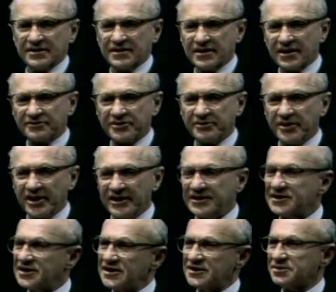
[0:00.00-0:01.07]
that from
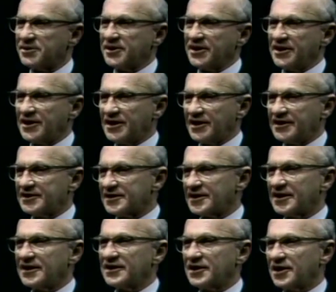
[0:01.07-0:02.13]
1929 to
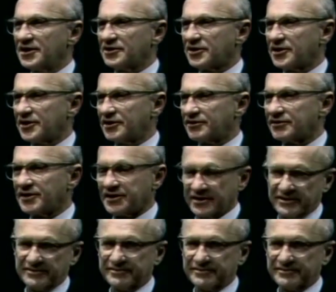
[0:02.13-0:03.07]
1933,